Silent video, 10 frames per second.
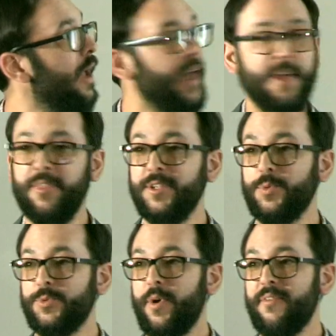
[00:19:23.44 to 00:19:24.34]
And this
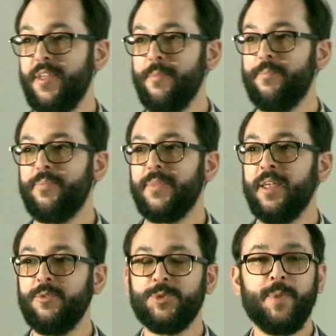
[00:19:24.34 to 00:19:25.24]
was one of them.
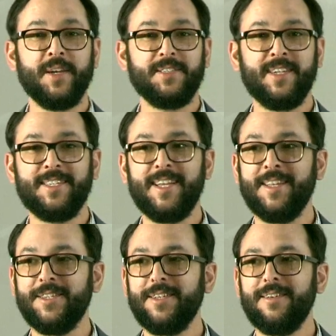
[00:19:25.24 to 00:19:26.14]
It was Bhagat Singh
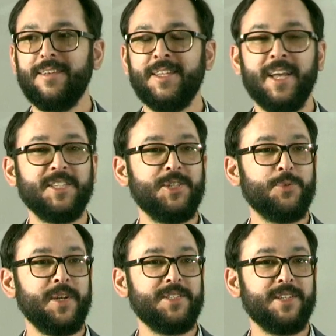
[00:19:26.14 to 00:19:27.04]
Thind. In
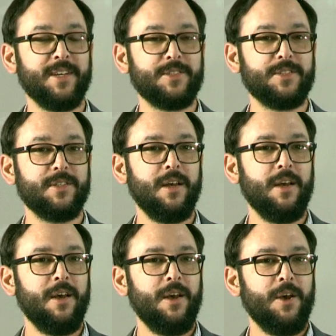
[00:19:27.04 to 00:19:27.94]
1926,
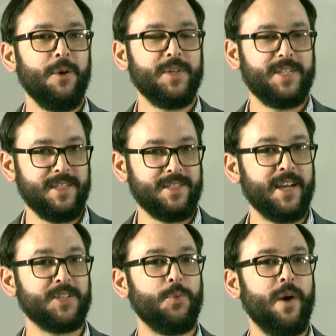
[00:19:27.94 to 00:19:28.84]
when Thind's
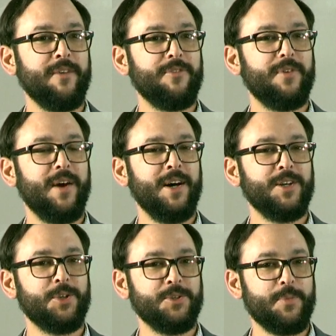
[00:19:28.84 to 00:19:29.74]
ex-wife
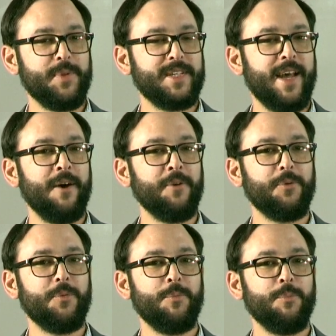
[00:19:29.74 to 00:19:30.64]
shows up in
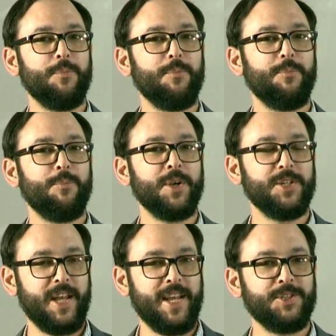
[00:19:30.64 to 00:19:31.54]
town, when
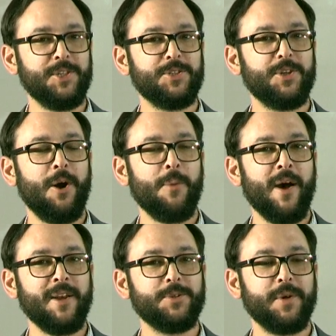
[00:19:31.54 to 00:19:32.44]
British agents are
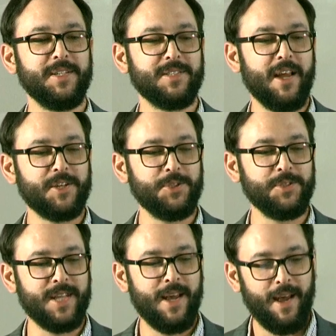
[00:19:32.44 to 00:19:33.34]
monitoring his
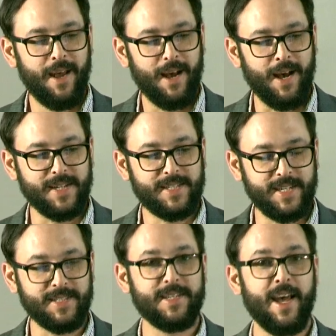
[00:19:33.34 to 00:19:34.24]
lectures,
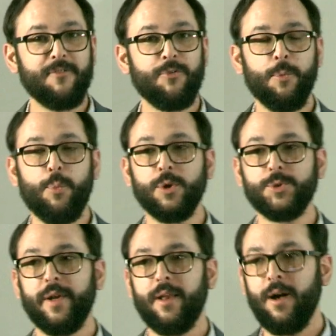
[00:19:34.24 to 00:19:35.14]
Thind sat for a
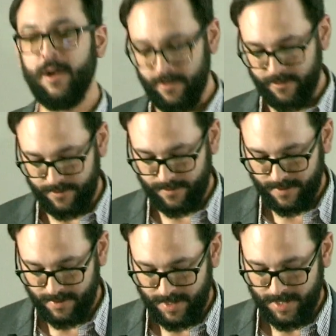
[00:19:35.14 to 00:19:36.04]
portrait
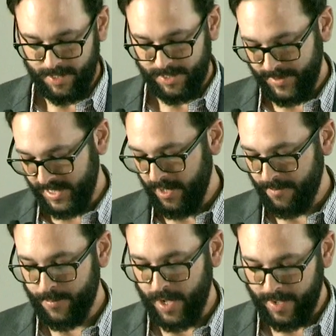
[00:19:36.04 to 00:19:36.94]
to be
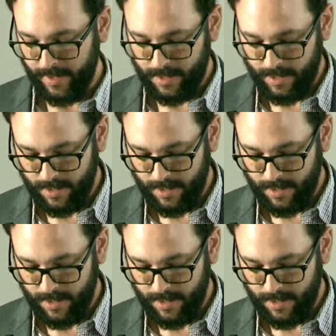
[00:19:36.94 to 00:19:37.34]
done by